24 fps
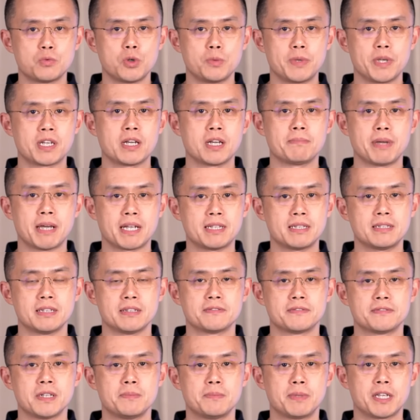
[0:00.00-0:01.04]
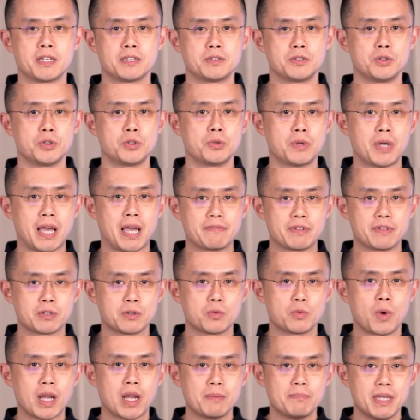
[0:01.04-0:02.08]
will be competitive because you don't have
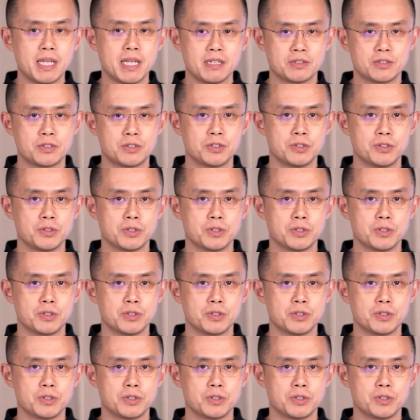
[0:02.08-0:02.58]
the right means